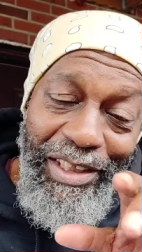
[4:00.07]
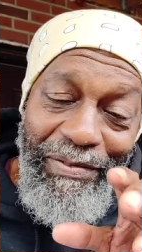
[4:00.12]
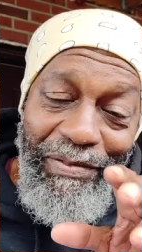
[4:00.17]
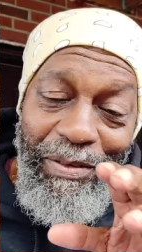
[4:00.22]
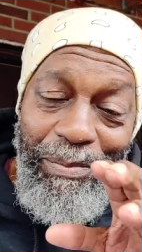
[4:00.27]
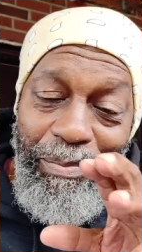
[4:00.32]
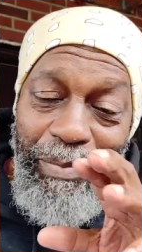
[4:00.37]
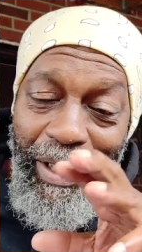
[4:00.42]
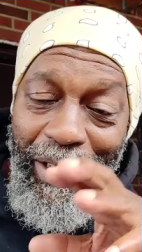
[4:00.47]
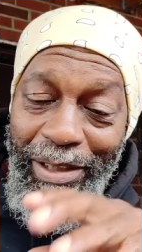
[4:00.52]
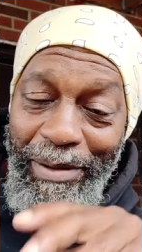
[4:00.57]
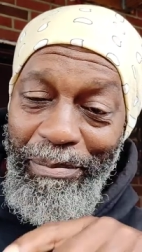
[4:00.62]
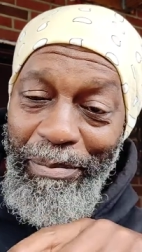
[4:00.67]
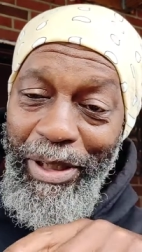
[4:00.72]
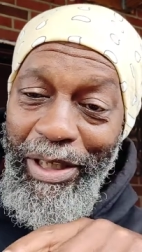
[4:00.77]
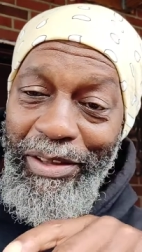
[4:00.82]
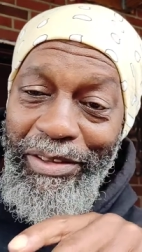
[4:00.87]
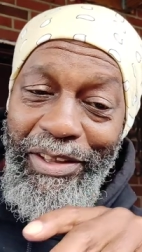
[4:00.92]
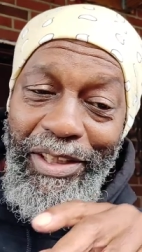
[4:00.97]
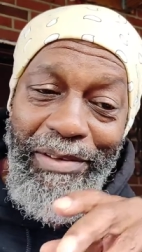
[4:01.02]
you have your beta
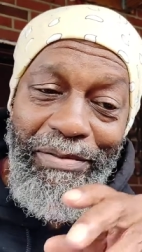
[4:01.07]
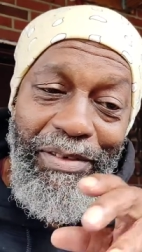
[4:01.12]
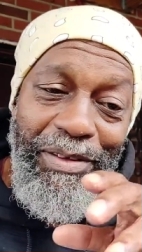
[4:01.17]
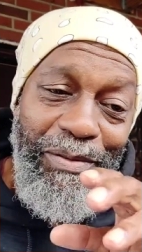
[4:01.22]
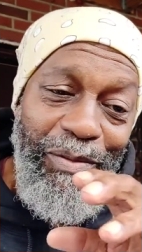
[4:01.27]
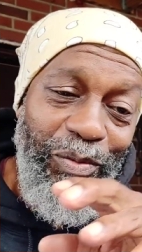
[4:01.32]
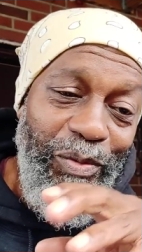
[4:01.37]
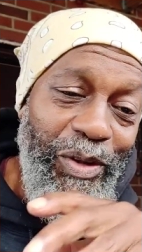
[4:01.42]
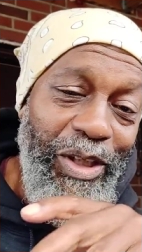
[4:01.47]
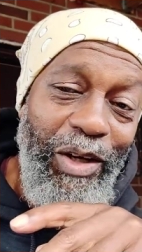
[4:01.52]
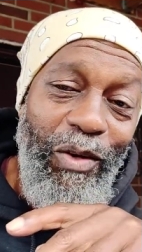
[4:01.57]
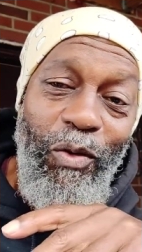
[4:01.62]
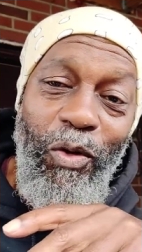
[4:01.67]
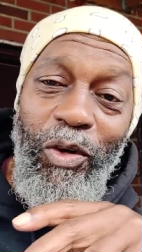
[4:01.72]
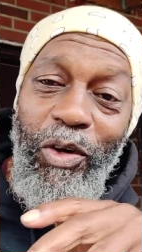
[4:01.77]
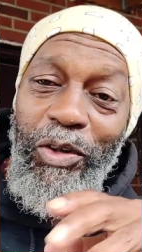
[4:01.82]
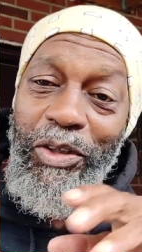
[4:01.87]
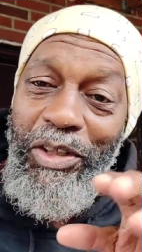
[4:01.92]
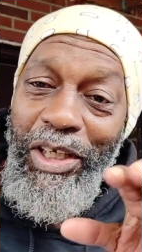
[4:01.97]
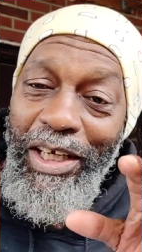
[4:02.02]
males, you have the, with
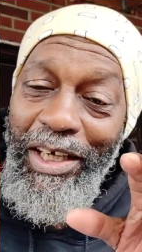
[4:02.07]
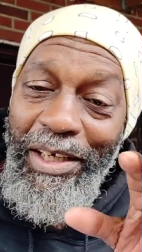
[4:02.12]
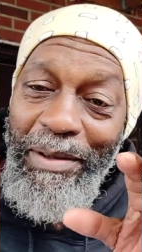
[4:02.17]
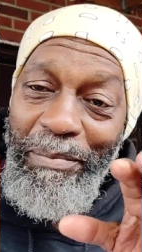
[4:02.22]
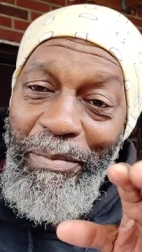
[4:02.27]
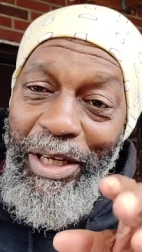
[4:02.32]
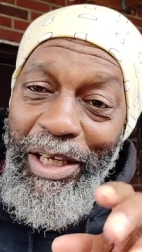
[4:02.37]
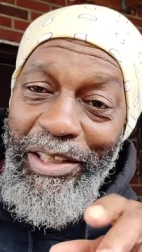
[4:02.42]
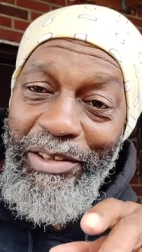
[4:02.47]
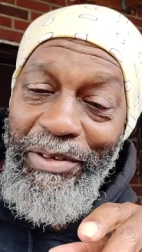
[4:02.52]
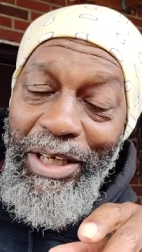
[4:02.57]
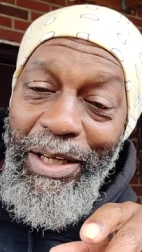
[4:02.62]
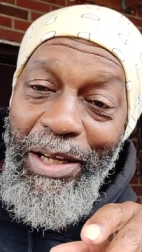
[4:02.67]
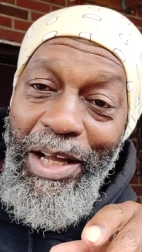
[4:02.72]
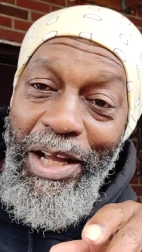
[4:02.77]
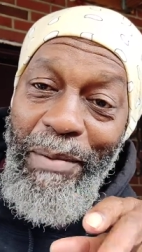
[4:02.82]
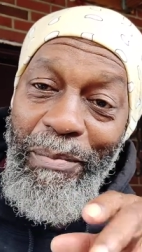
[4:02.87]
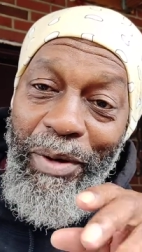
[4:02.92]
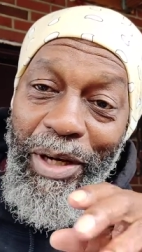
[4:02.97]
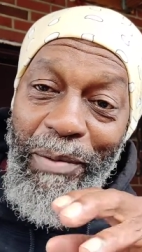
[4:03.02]
all those kind of males, right?
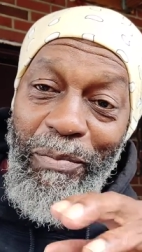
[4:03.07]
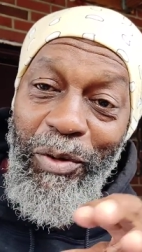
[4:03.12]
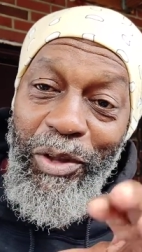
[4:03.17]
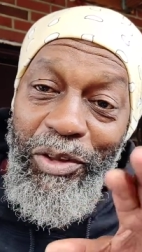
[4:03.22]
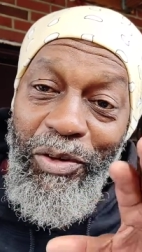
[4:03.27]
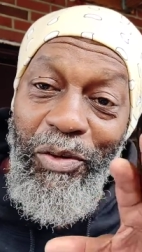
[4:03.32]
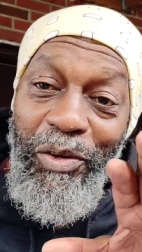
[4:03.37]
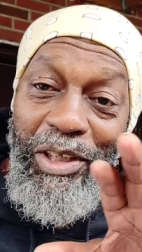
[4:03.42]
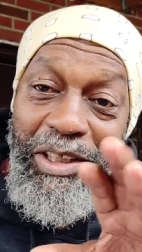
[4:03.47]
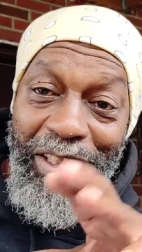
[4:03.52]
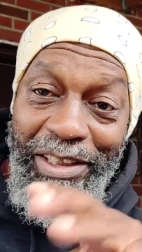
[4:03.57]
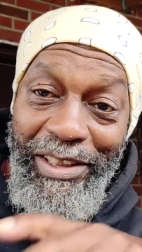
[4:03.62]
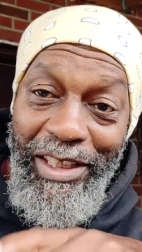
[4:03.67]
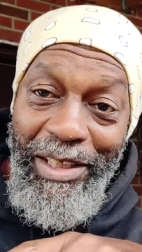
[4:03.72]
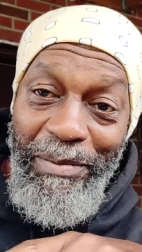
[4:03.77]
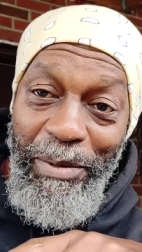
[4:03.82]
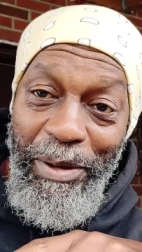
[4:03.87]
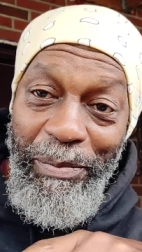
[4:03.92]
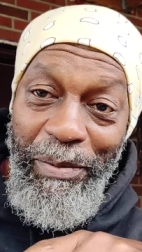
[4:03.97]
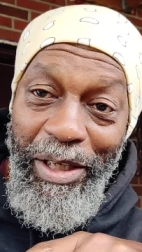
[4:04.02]
But I'm what's called a
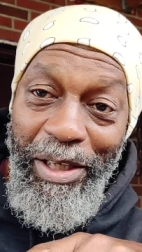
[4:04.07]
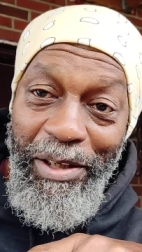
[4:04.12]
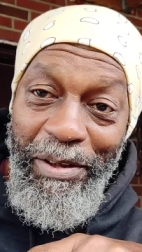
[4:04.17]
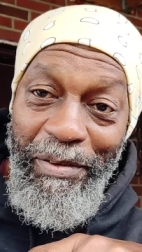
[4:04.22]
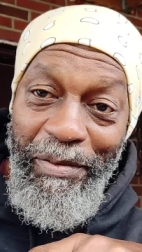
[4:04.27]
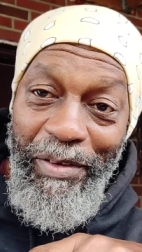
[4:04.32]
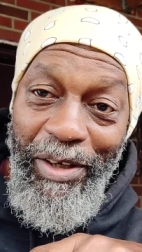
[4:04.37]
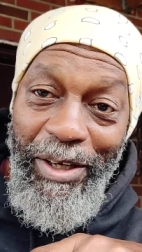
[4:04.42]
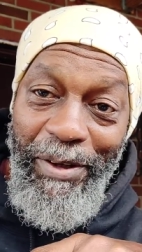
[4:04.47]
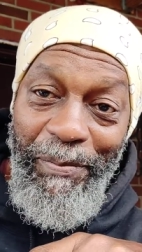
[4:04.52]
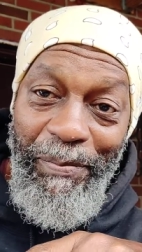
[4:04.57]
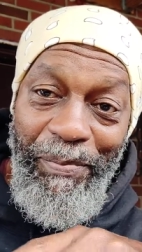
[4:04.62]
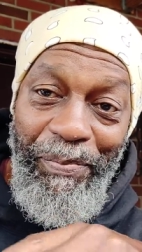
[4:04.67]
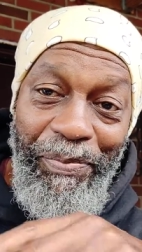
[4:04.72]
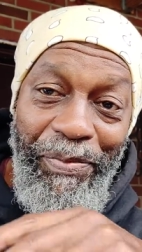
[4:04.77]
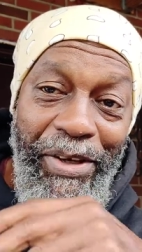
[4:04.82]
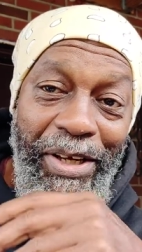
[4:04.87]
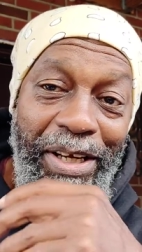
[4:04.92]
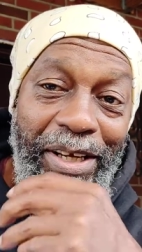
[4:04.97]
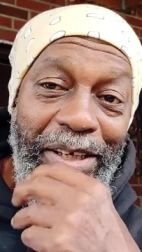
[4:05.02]
sigma male, right?
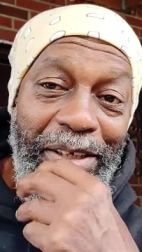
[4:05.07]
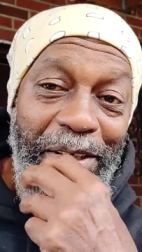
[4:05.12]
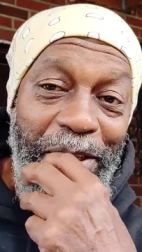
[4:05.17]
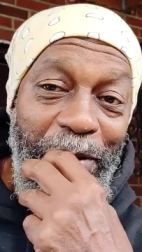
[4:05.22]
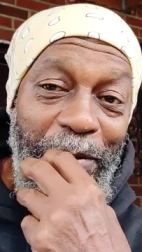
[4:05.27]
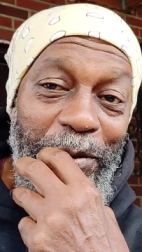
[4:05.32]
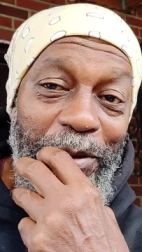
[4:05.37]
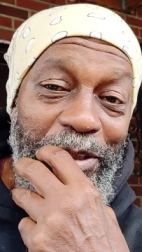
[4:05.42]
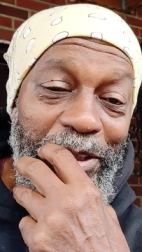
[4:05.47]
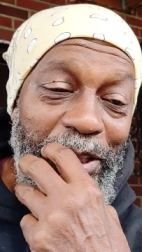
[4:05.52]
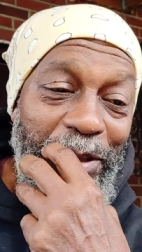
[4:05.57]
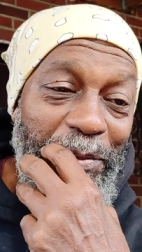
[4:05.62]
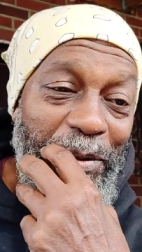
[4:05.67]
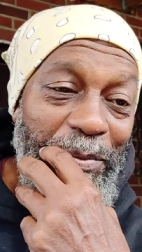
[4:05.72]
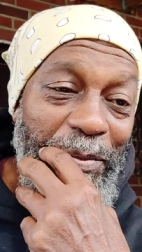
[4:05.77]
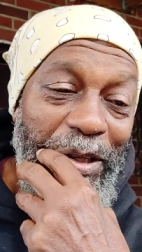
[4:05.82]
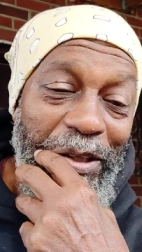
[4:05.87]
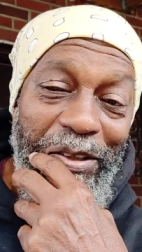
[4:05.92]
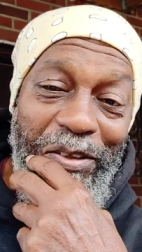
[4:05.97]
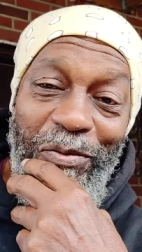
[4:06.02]
Now, a sigma
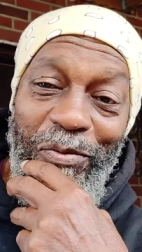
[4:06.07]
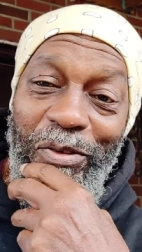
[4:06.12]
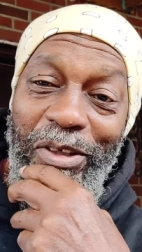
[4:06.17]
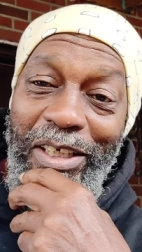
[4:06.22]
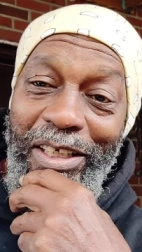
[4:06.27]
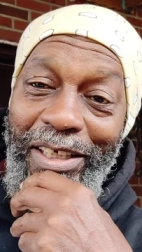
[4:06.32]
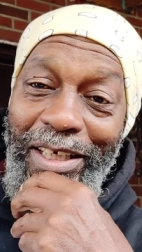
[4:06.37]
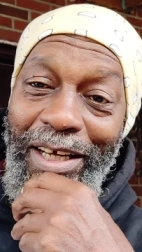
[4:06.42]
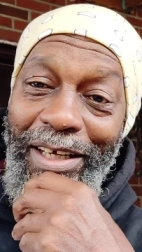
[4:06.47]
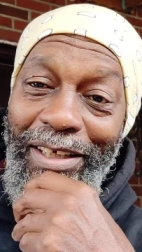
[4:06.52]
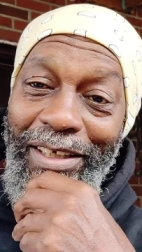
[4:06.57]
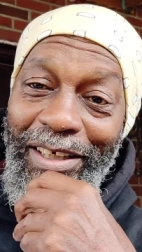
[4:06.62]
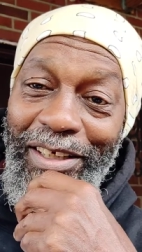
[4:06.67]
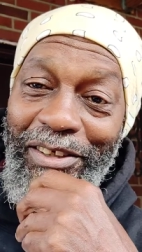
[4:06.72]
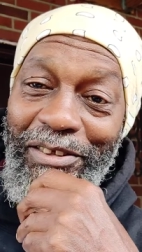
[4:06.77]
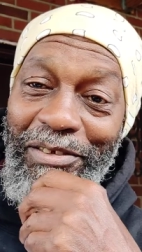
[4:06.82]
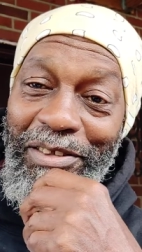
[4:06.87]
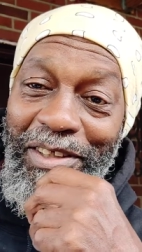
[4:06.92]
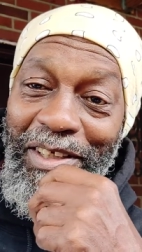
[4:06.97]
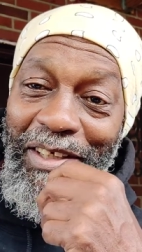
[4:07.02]
male is really kind of
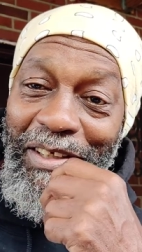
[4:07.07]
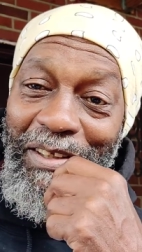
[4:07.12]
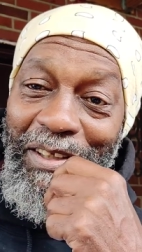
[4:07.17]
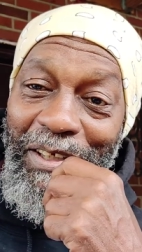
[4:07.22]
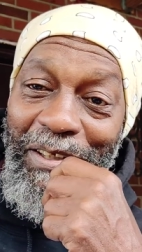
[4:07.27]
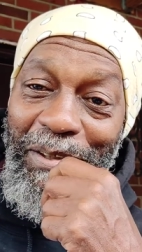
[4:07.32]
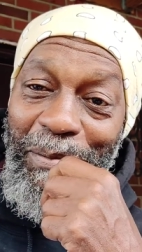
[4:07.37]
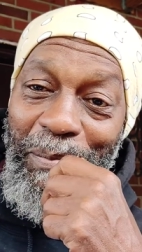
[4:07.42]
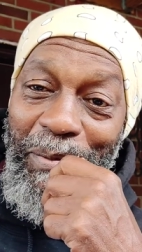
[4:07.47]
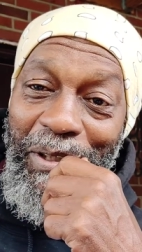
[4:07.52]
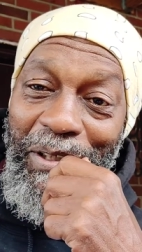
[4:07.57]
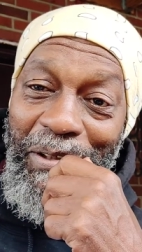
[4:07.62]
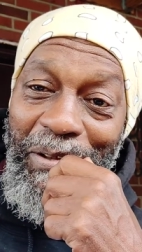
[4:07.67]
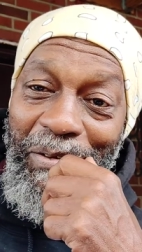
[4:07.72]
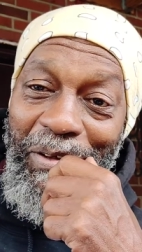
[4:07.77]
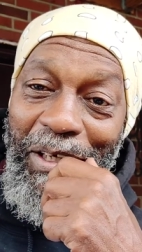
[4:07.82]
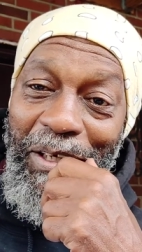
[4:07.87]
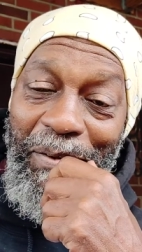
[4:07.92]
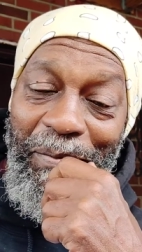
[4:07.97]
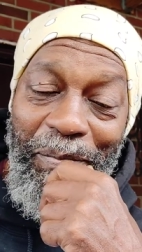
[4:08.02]
interesting thing to be,
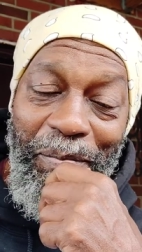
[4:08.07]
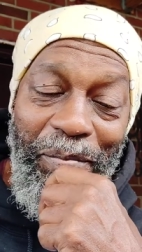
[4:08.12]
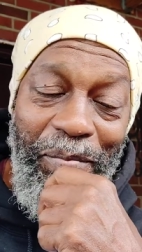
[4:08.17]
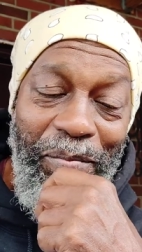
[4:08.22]
right?